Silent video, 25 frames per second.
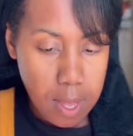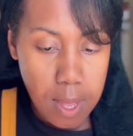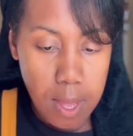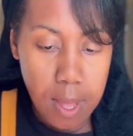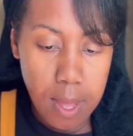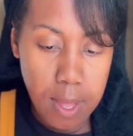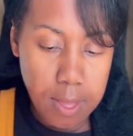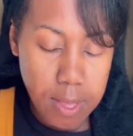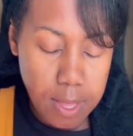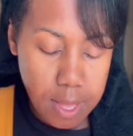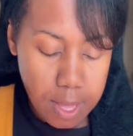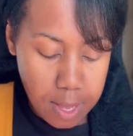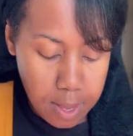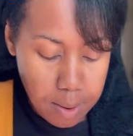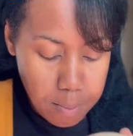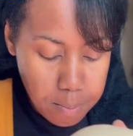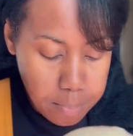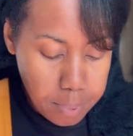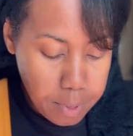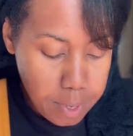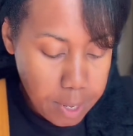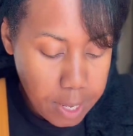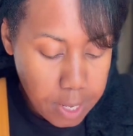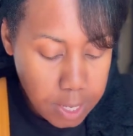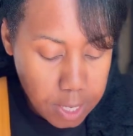and then
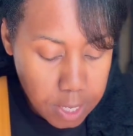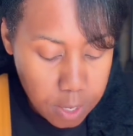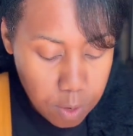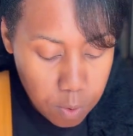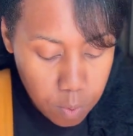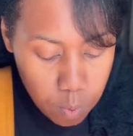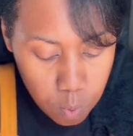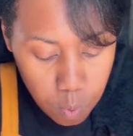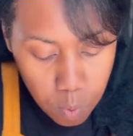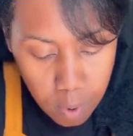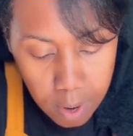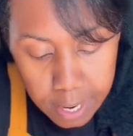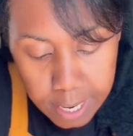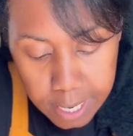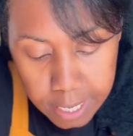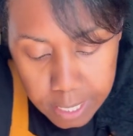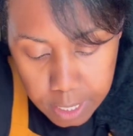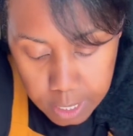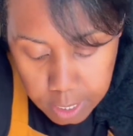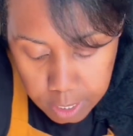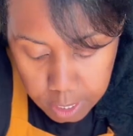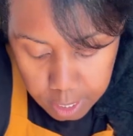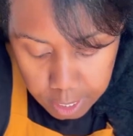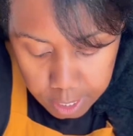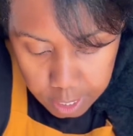place it
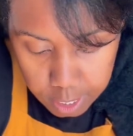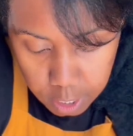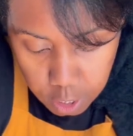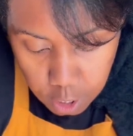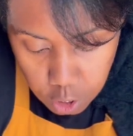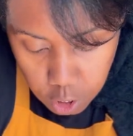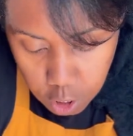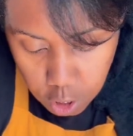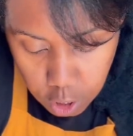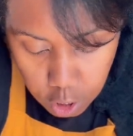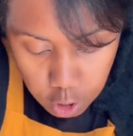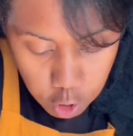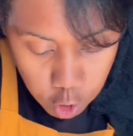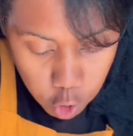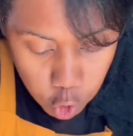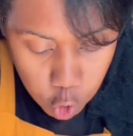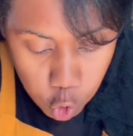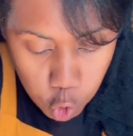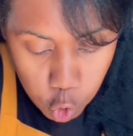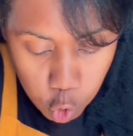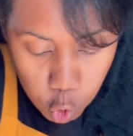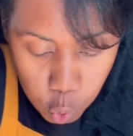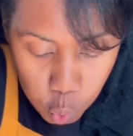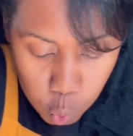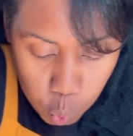right
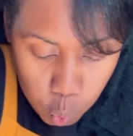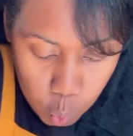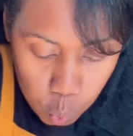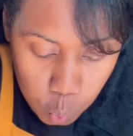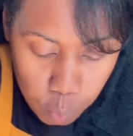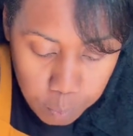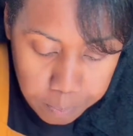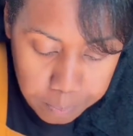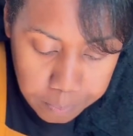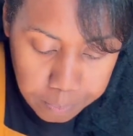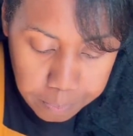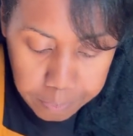into